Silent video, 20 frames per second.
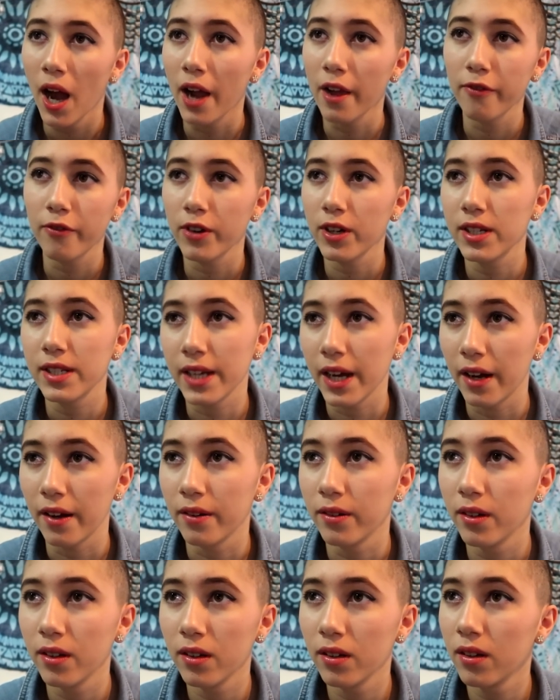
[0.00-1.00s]
I freaked
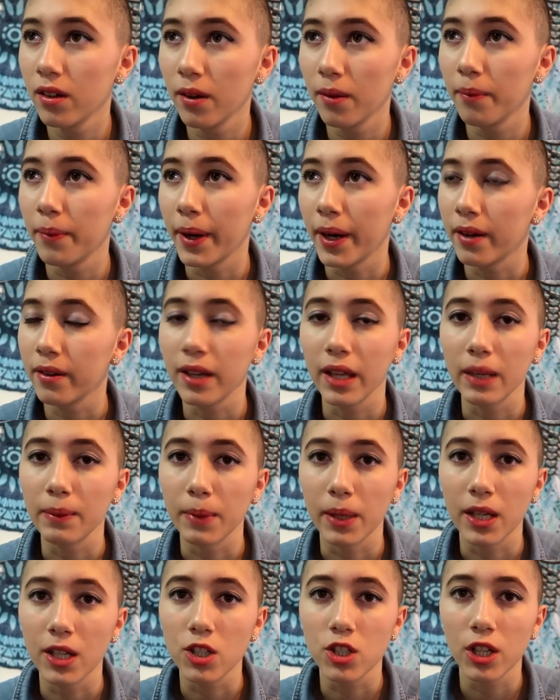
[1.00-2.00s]
out about getting
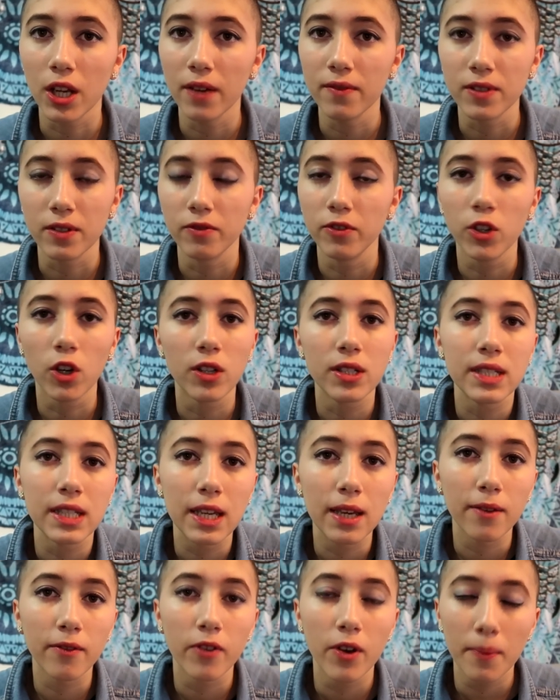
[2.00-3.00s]
my hair shaved and forgot to
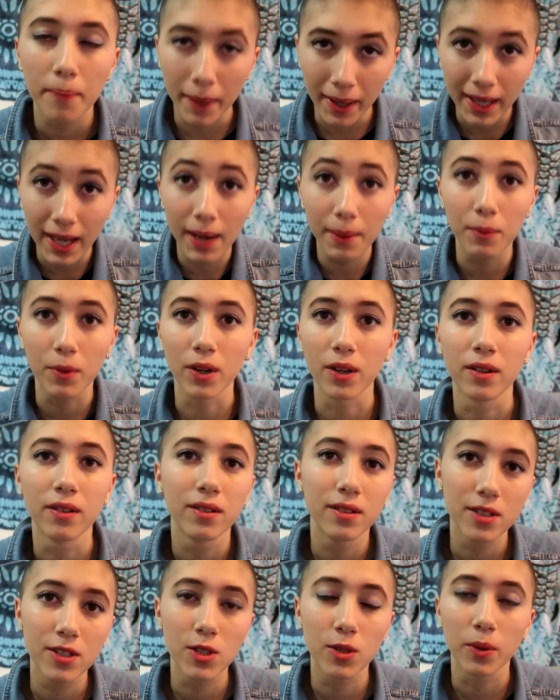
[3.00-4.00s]
give my camera
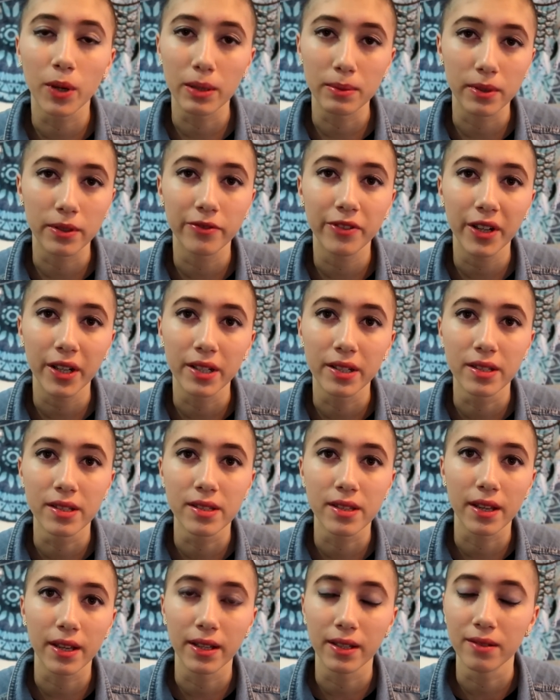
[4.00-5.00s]
to one of my
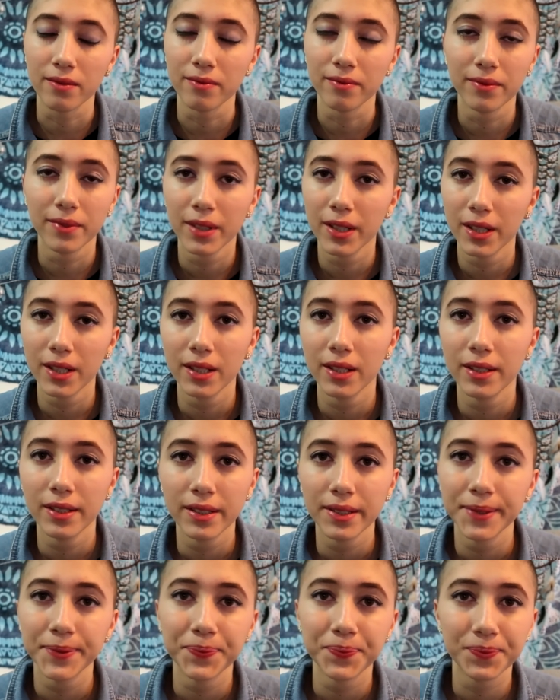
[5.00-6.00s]
friends, and
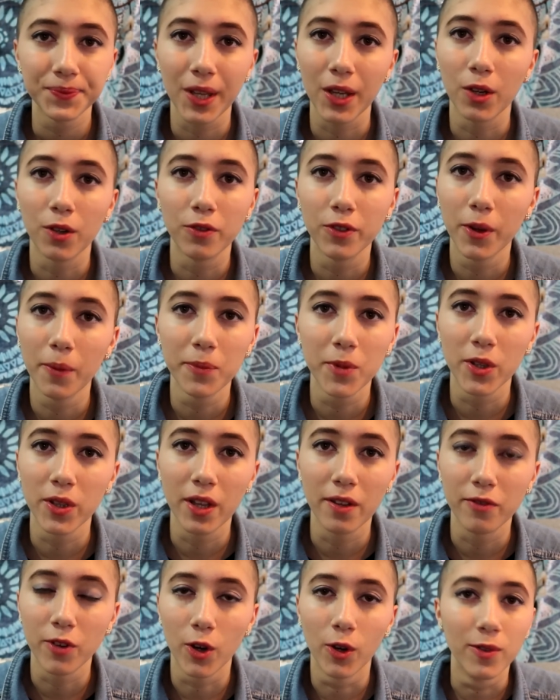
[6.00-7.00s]
they all filmed on
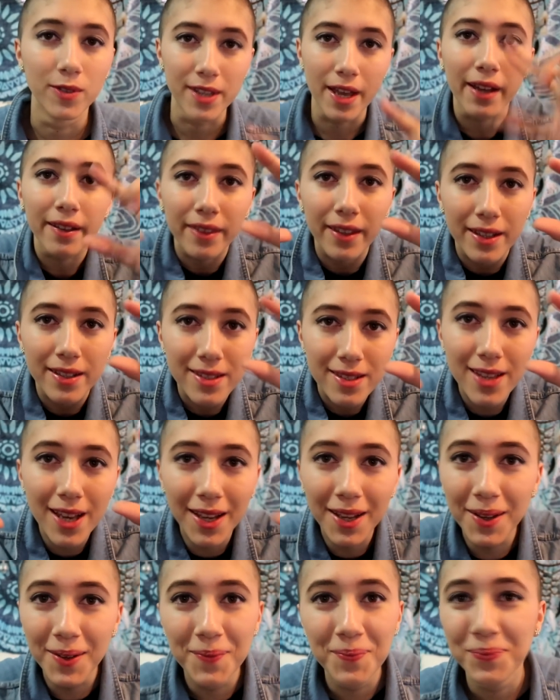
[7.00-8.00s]
their phones like this.
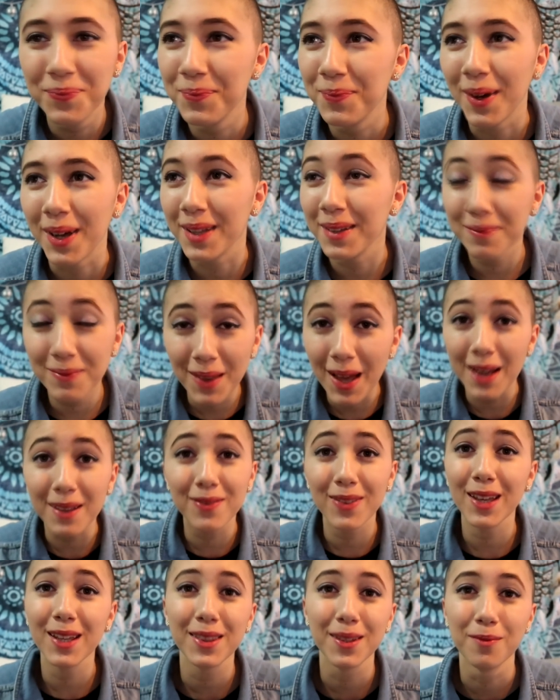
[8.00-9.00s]
But I
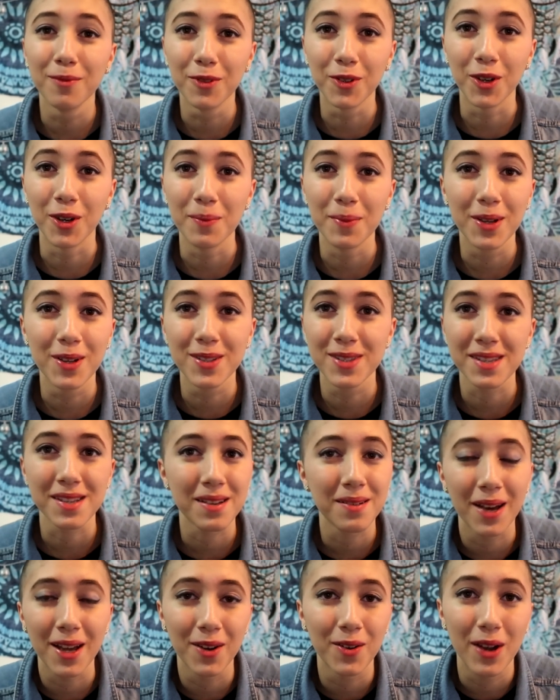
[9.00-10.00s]
thank them for it because
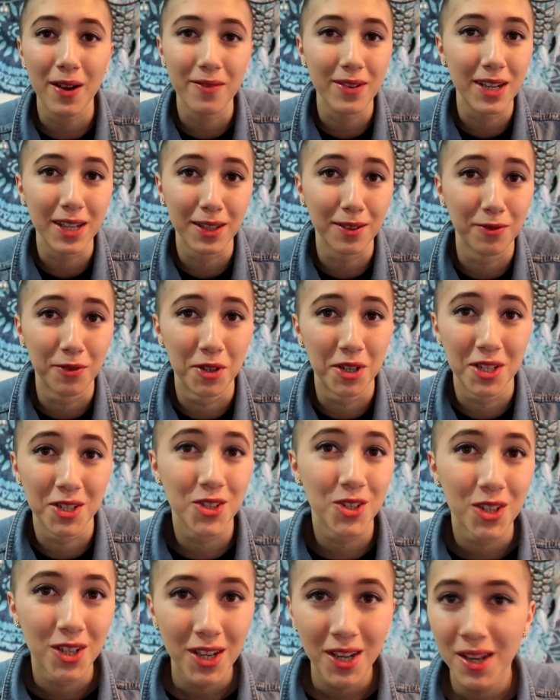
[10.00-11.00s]
I don't have any other
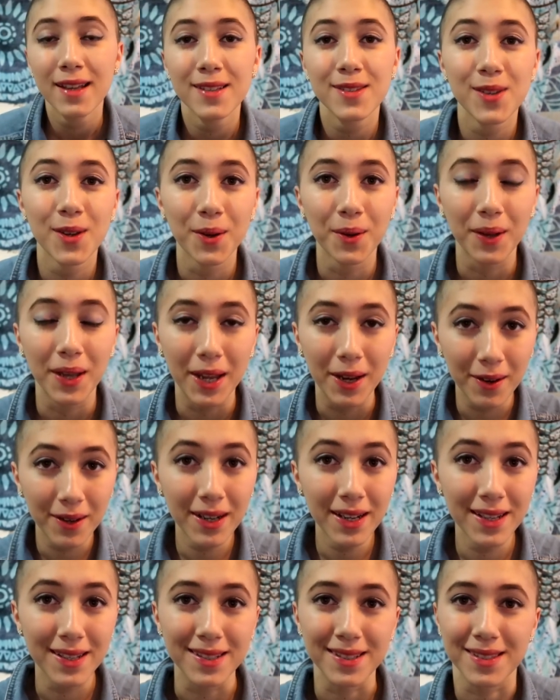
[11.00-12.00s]
footage. So here it
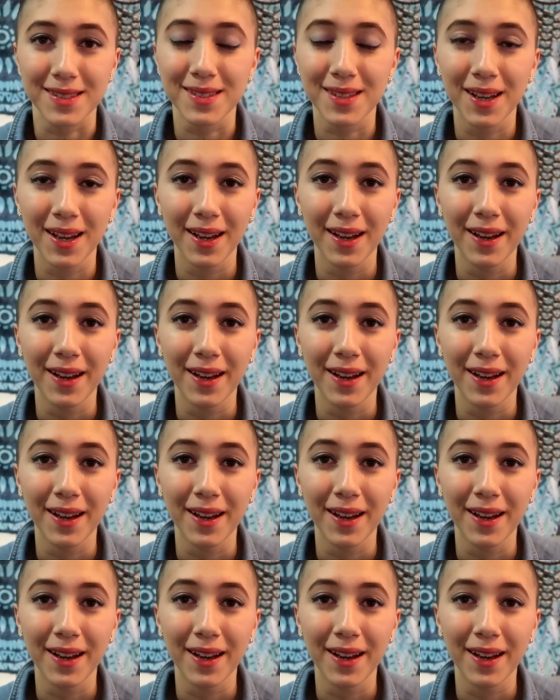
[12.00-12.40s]
is.